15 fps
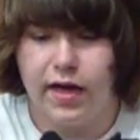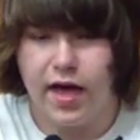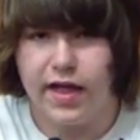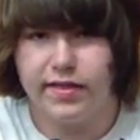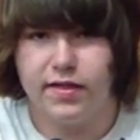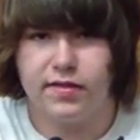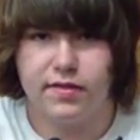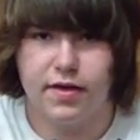I
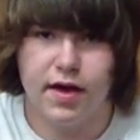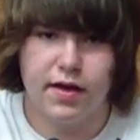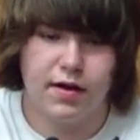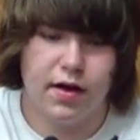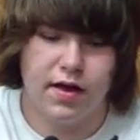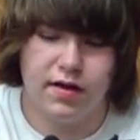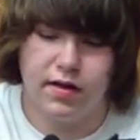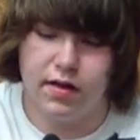got this gun
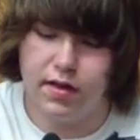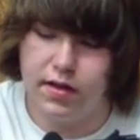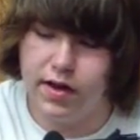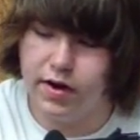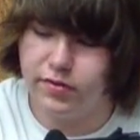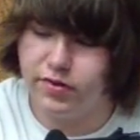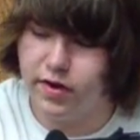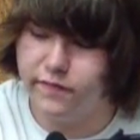
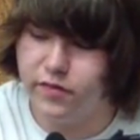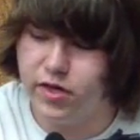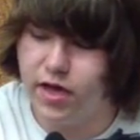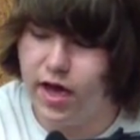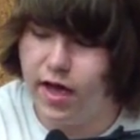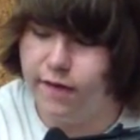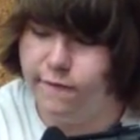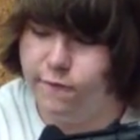at Airsoft
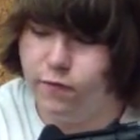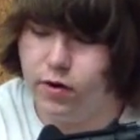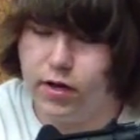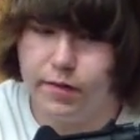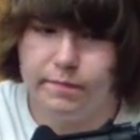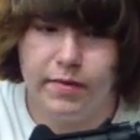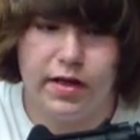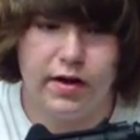GI for
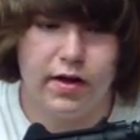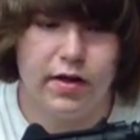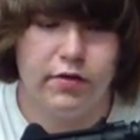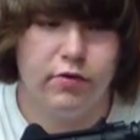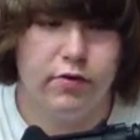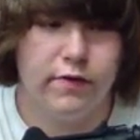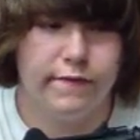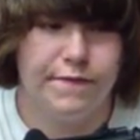about
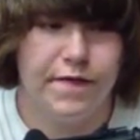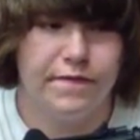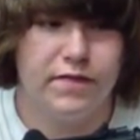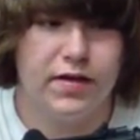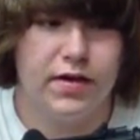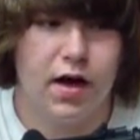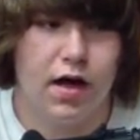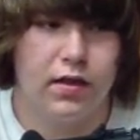
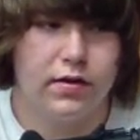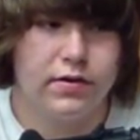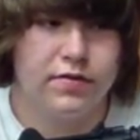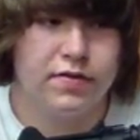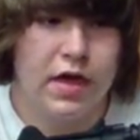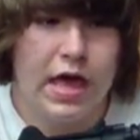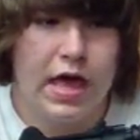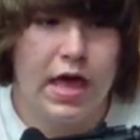
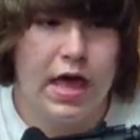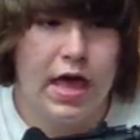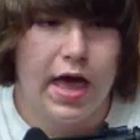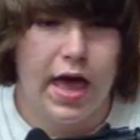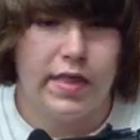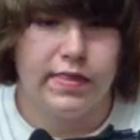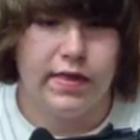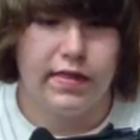$150,
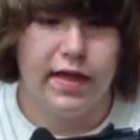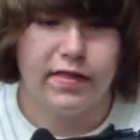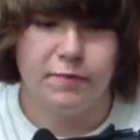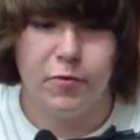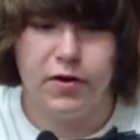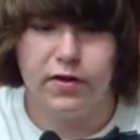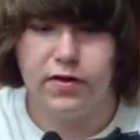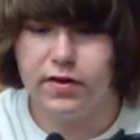and that's
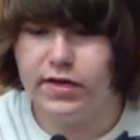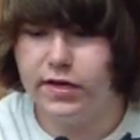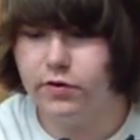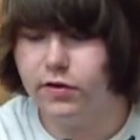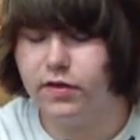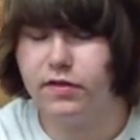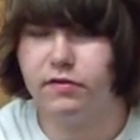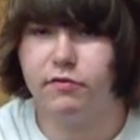a pretty good
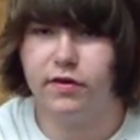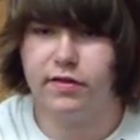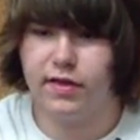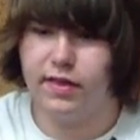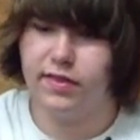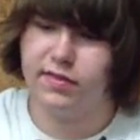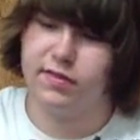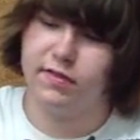deal considering
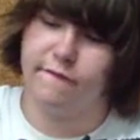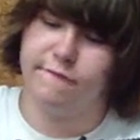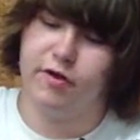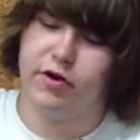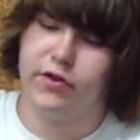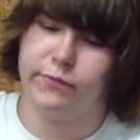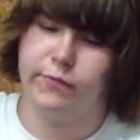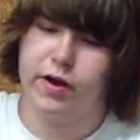that this is a
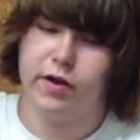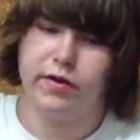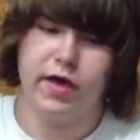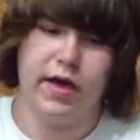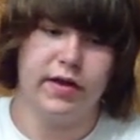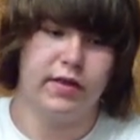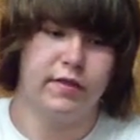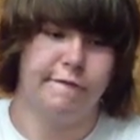very rare
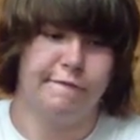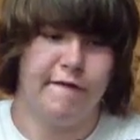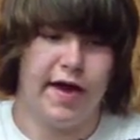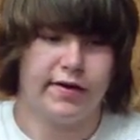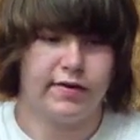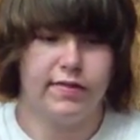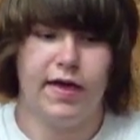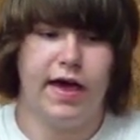gun in the
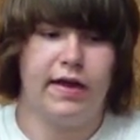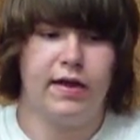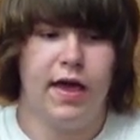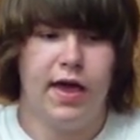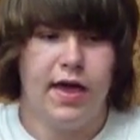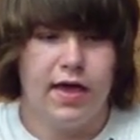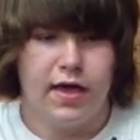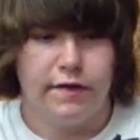fact that
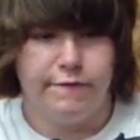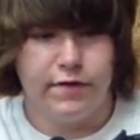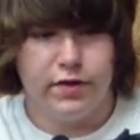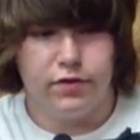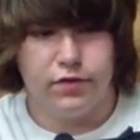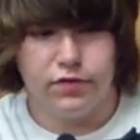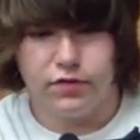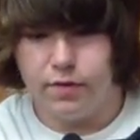it
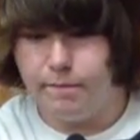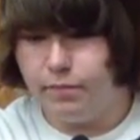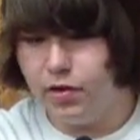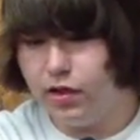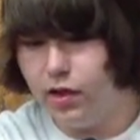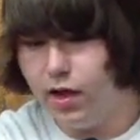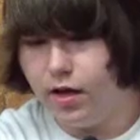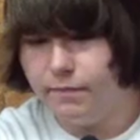features
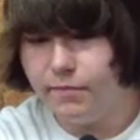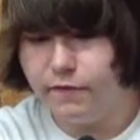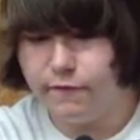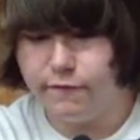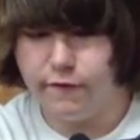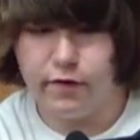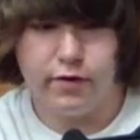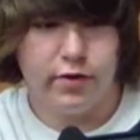plum
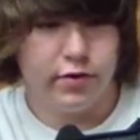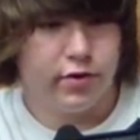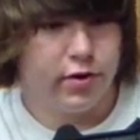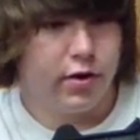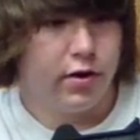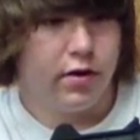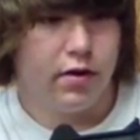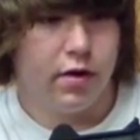
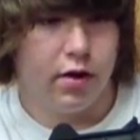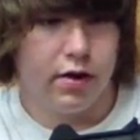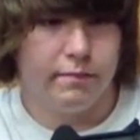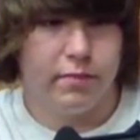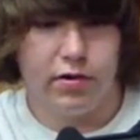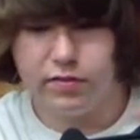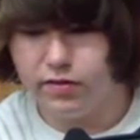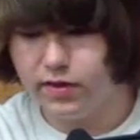furniture on
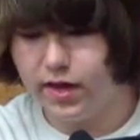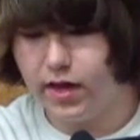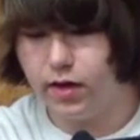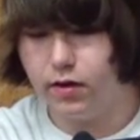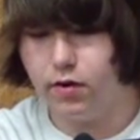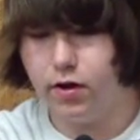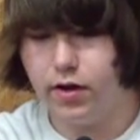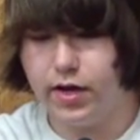both the
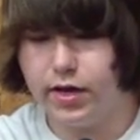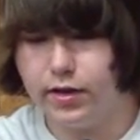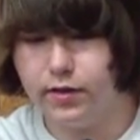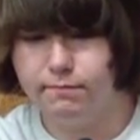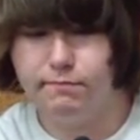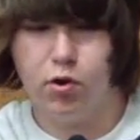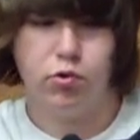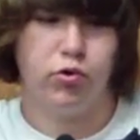handguard
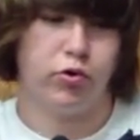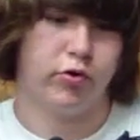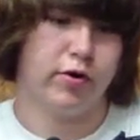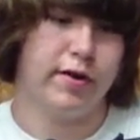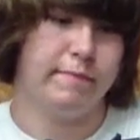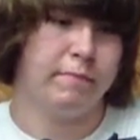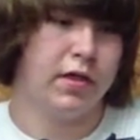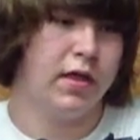and the motor
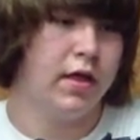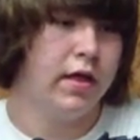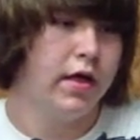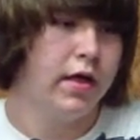grip.